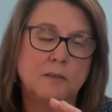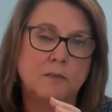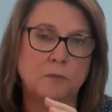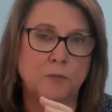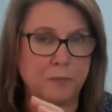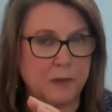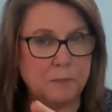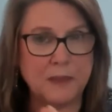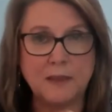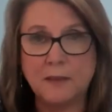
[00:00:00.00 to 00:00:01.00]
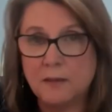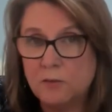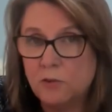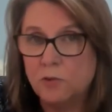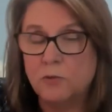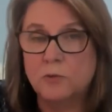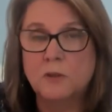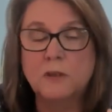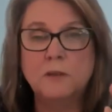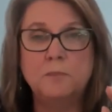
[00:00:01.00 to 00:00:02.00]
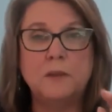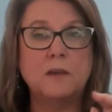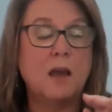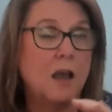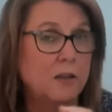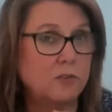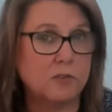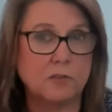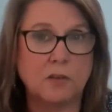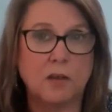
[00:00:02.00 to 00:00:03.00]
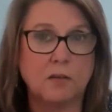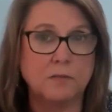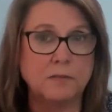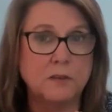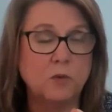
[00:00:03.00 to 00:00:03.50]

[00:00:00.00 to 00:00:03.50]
We can begin to be conscious of